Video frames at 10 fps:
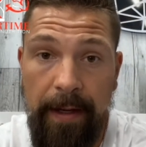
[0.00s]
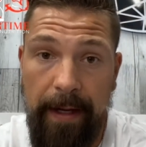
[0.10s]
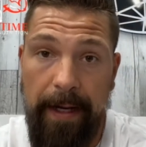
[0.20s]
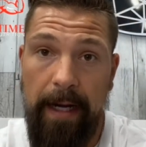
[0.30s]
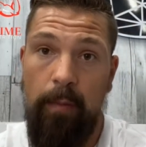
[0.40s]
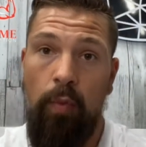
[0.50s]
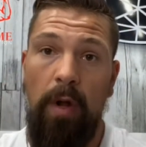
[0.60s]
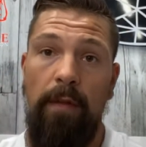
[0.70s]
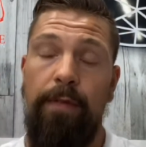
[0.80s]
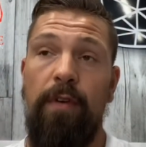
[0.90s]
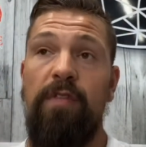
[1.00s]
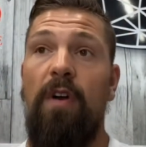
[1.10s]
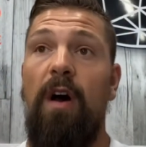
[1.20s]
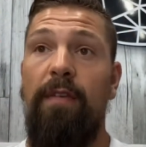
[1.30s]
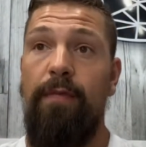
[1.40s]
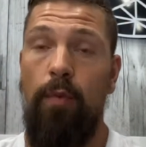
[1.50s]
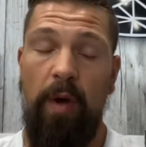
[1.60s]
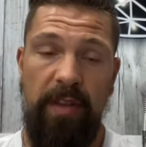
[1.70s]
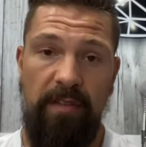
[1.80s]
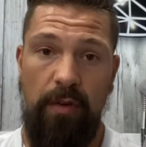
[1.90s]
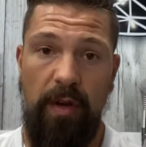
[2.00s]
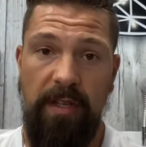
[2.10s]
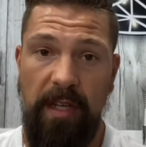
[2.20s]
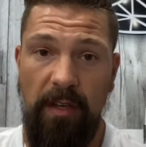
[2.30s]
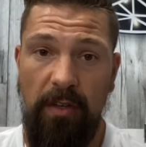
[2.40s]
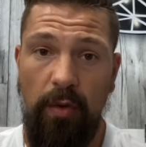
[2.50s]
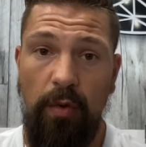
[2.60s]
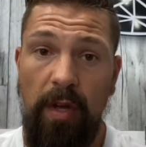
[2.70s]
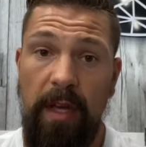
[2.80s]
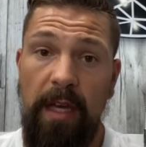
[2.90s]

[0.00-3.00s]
Well, first off, what does creatine do?